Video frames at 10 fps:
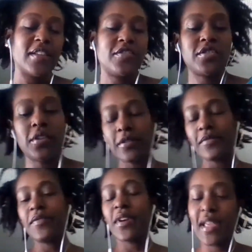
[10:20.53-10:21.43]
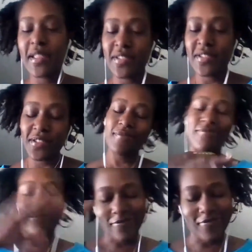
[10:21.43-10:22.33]
So, okay, so
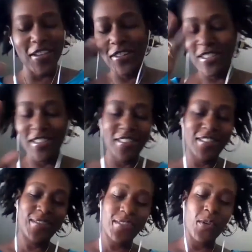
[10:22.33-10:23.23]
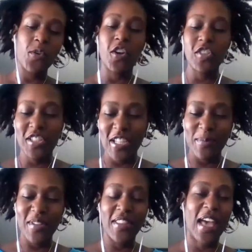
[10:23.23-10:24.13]
there's this so-called
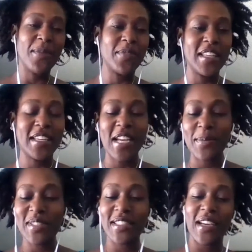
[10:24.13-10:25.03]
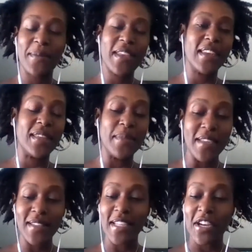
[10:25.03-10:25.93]
stigma that when it comes to eating
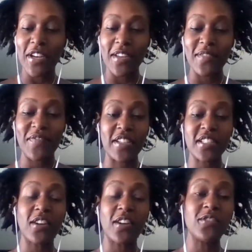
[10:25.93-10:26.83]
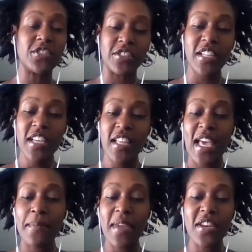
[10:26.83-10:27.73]
meat and dairy in various cultures,
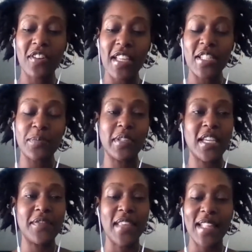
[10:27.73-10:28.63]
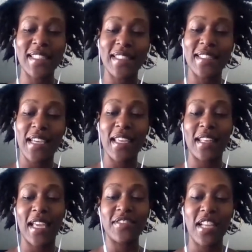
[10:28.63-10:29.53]
that many are led to believe that this diet
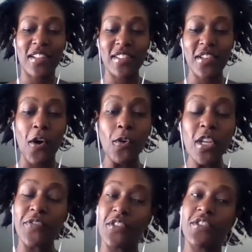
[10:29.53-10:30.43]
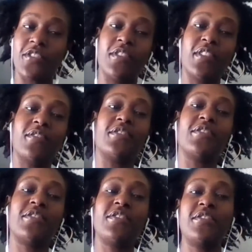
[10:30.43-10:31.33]
lifestyle is only for certain
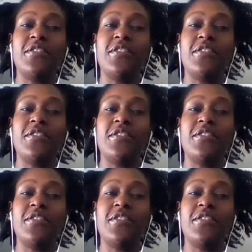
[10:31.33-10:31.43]
cultures.